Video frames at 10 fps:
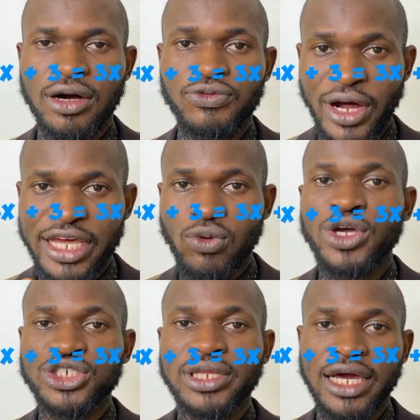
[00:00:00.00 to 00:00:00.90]
for an
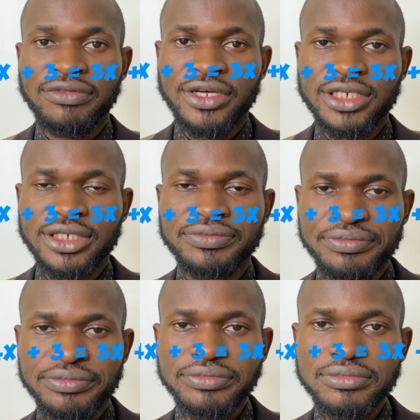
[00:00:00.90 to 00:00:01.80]
equation like this,
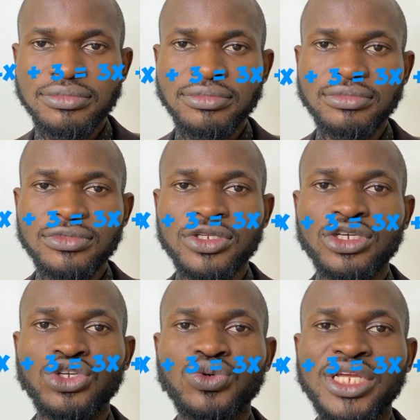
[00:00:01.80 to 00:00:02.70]

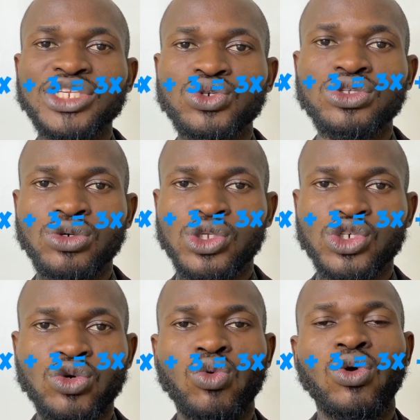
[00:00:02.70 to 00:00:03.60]
you need to note
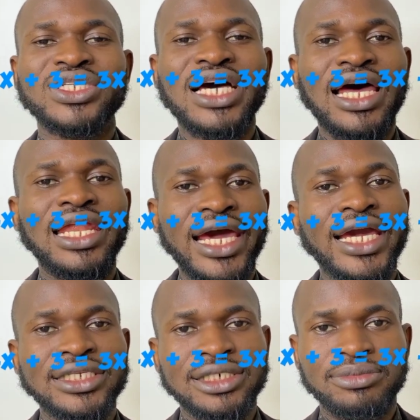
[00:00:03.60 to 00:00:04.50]
what are
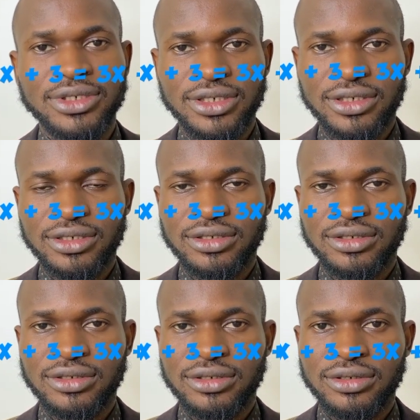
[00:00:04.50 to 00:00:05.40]
like terms.
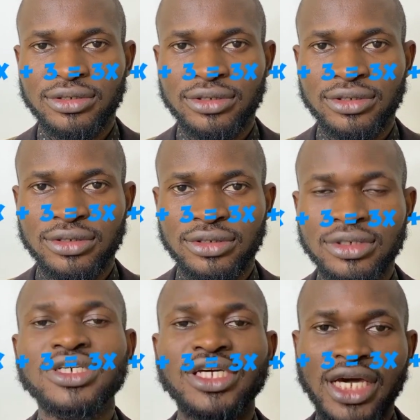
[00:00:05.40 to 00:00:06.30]

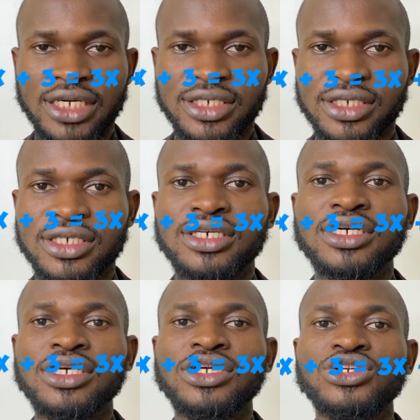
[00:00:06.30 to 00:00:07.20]
Yes,
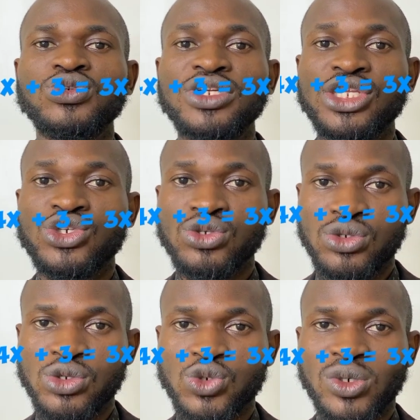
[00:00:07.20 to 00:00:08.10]
you need to
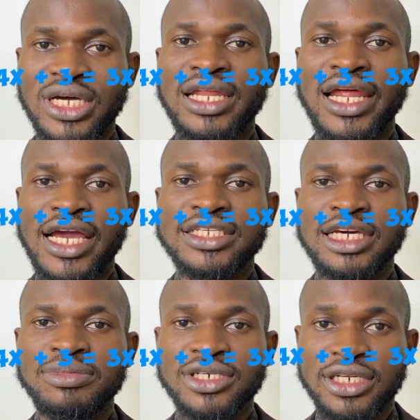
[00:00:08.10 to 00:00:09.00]
note what are like
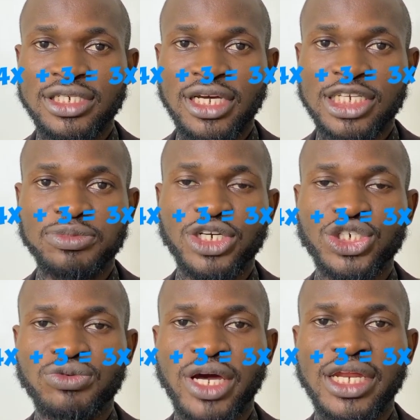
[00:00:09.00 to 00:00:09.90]
terms. In this
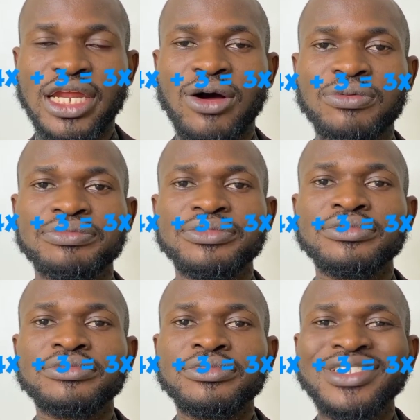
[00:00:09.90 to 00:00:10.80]
expression right now,
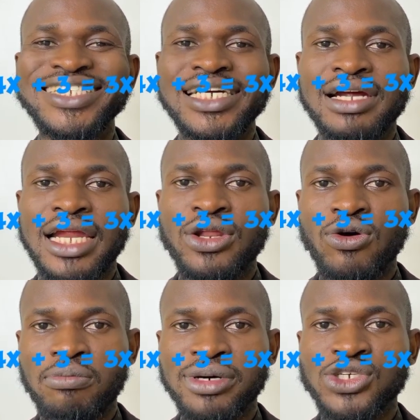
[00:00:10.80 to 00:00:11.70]
there are
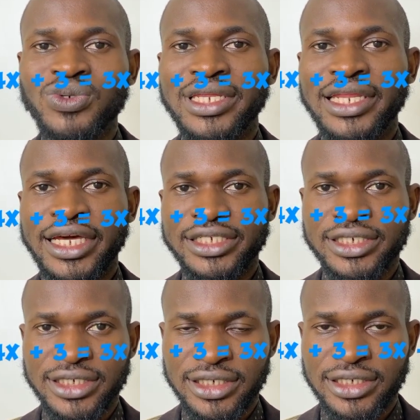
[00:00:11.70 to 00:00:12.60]
numbers with
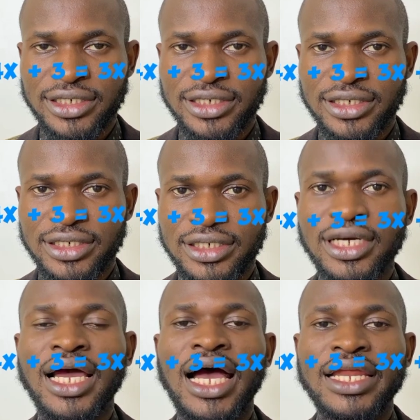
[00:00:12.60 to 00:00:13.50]
letters
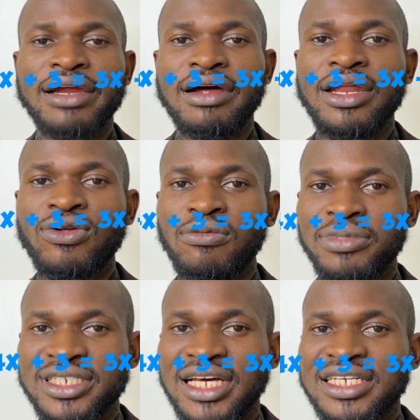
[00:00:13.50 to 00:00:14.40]
and there are
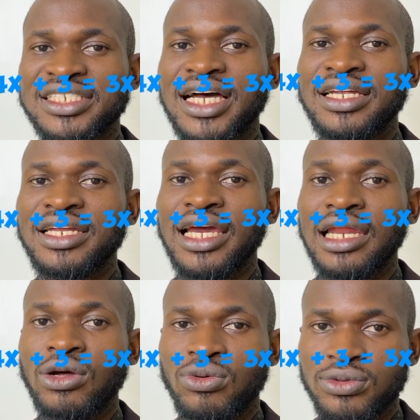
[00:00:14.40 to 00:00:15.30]
numbers that are standing
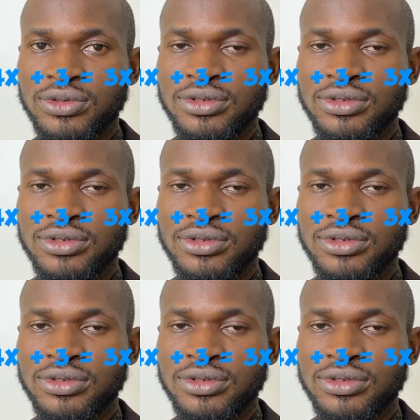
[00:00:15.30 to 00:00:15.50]
alone.